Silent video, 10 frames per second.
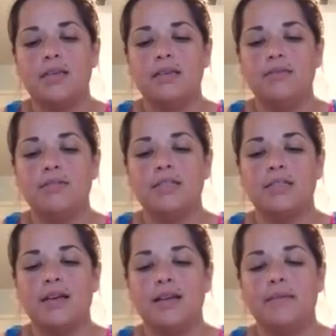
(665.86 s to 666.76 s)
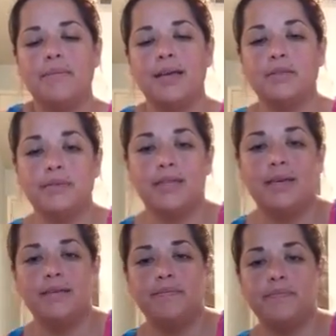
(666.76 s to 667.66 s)
You just kind of mess with
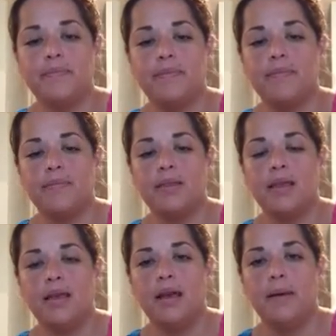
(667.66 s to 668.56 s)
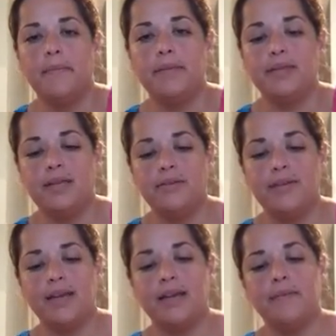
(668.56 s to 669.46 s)
it, but then you
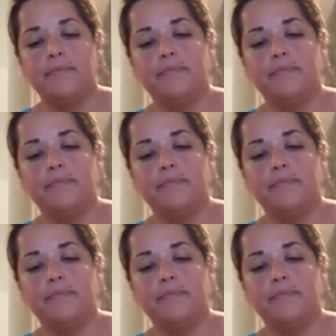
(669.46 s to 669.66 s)
get it.